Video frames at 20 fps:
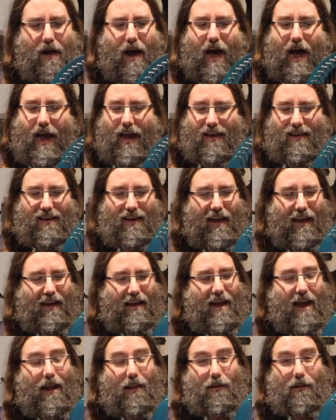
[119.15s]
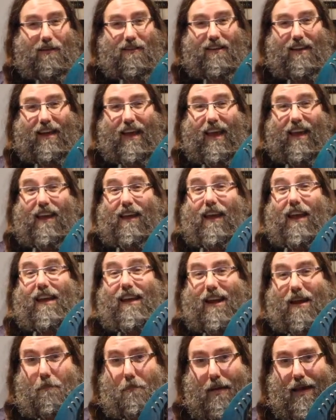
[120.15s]
I say it kind of looks like a
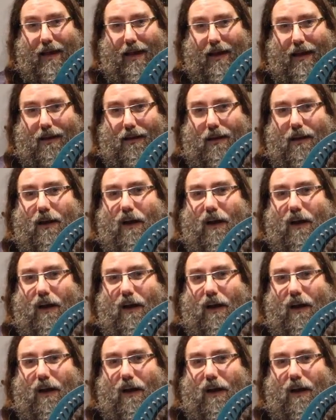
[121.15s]
kidney bean.